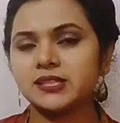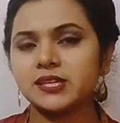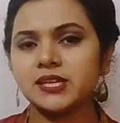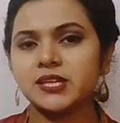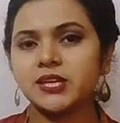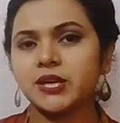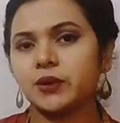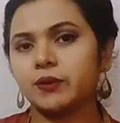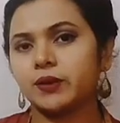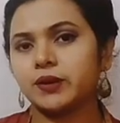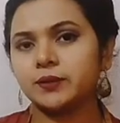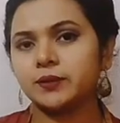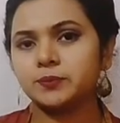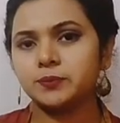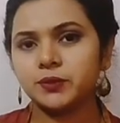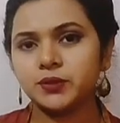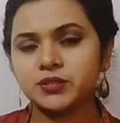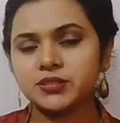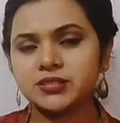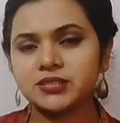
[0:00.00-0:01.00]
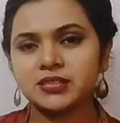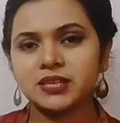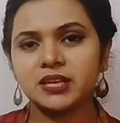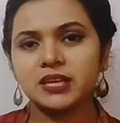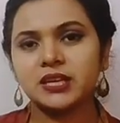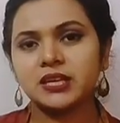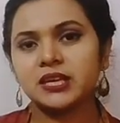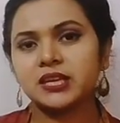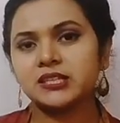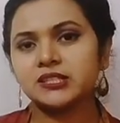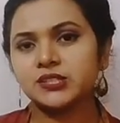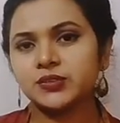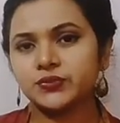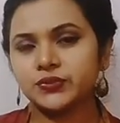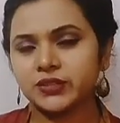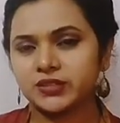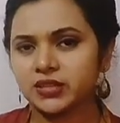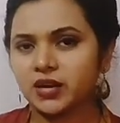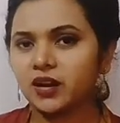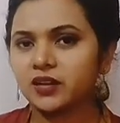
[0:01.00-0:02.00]
in our books, in
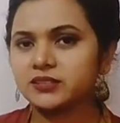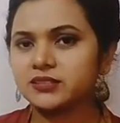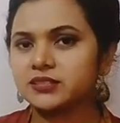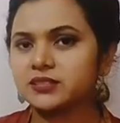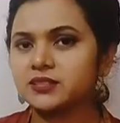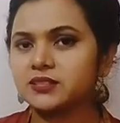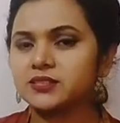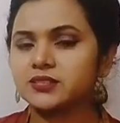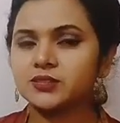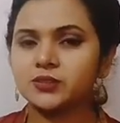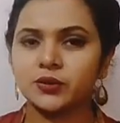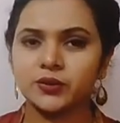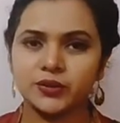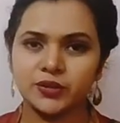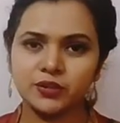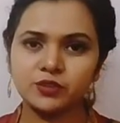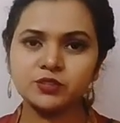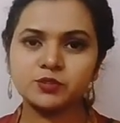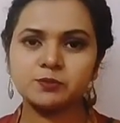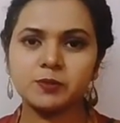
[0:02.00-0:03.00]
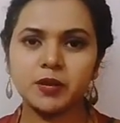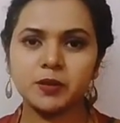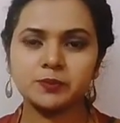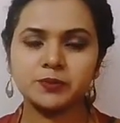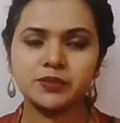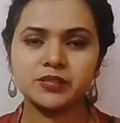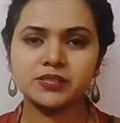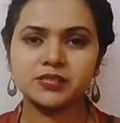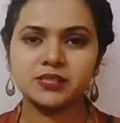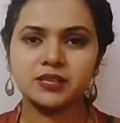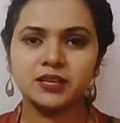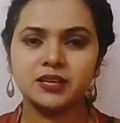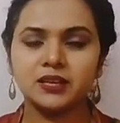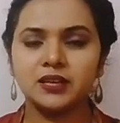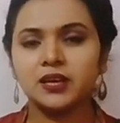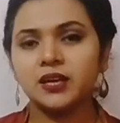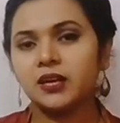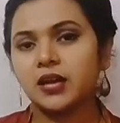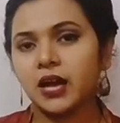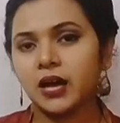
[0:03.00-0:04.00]
different articles or newspapers.
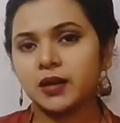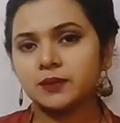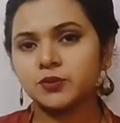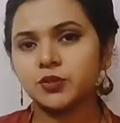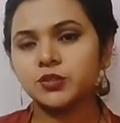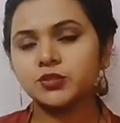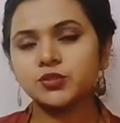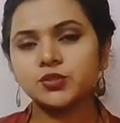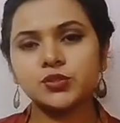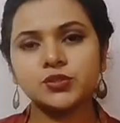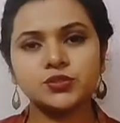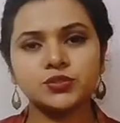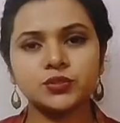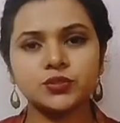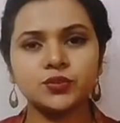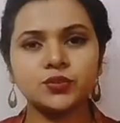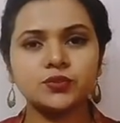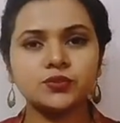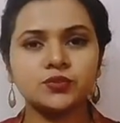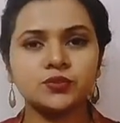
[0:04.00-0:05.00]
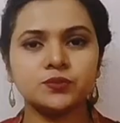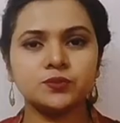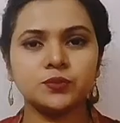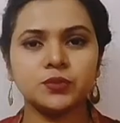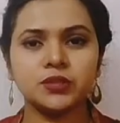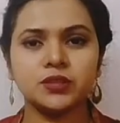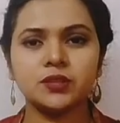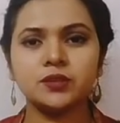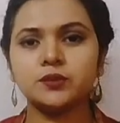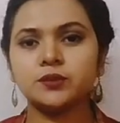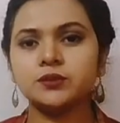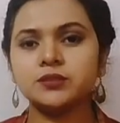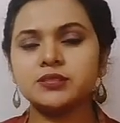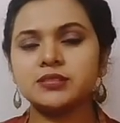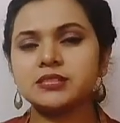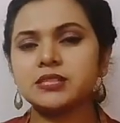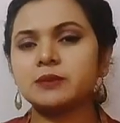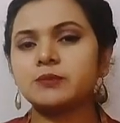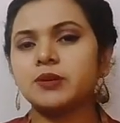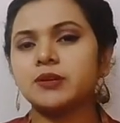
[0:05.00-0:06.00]
I'm going to introduce with you
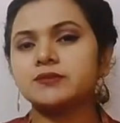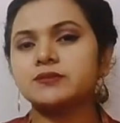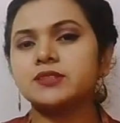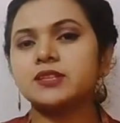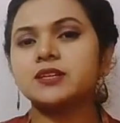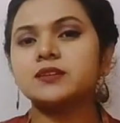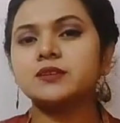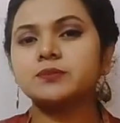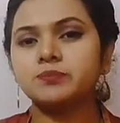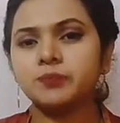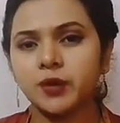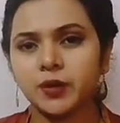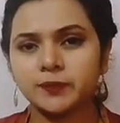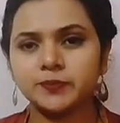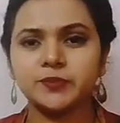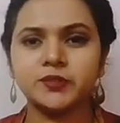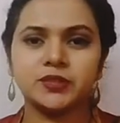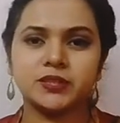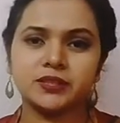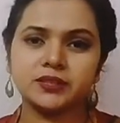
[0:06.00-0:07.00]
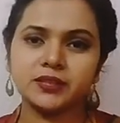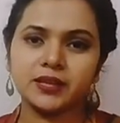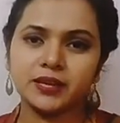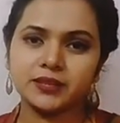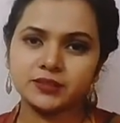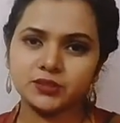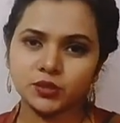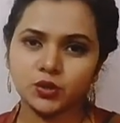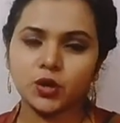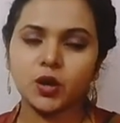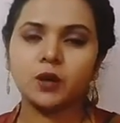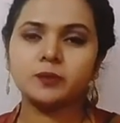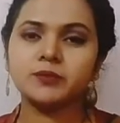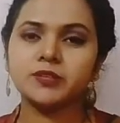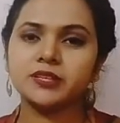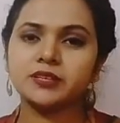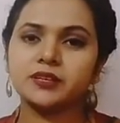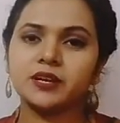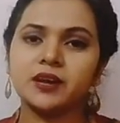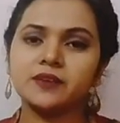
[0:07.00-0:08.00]
some of the popular and
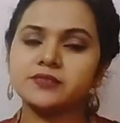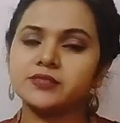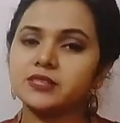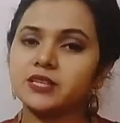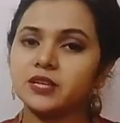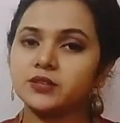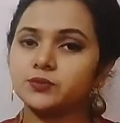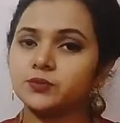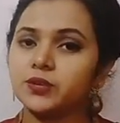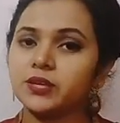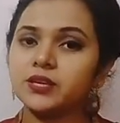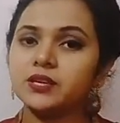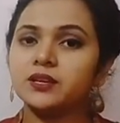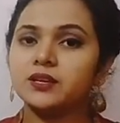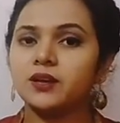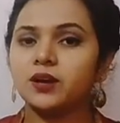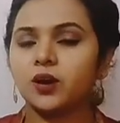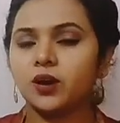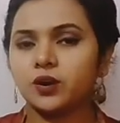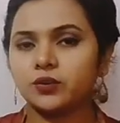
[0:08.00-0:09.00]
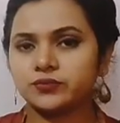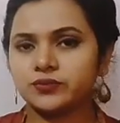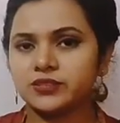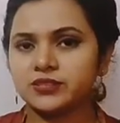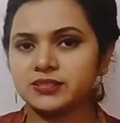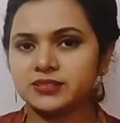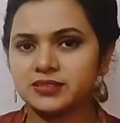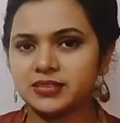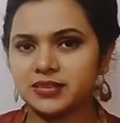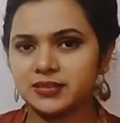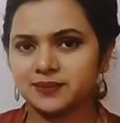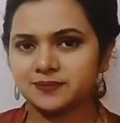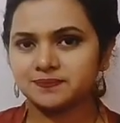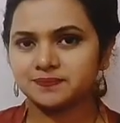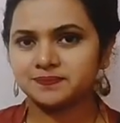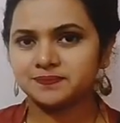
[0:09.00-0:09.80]
common graphs that we often see.